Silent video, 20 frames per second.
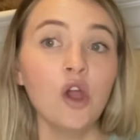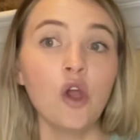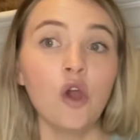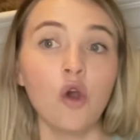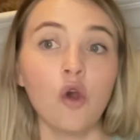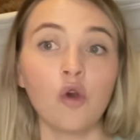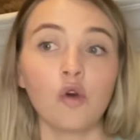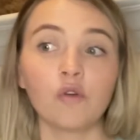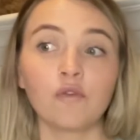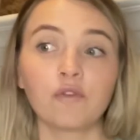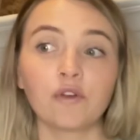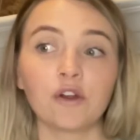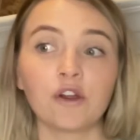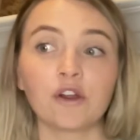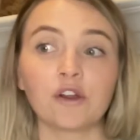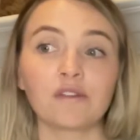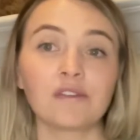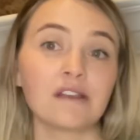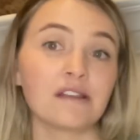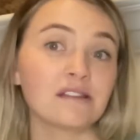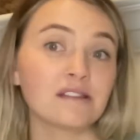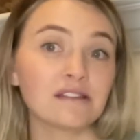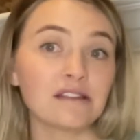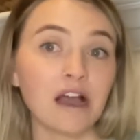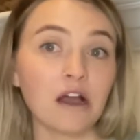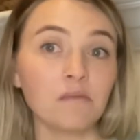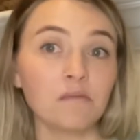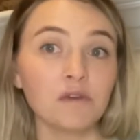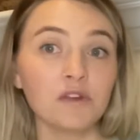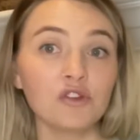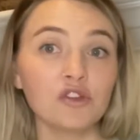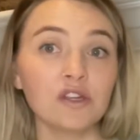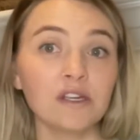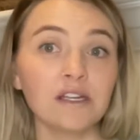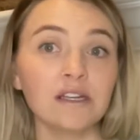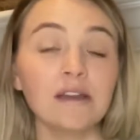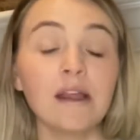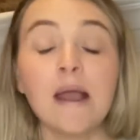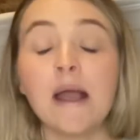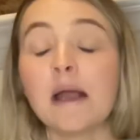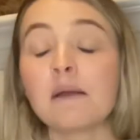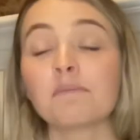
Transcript: over this sound machine.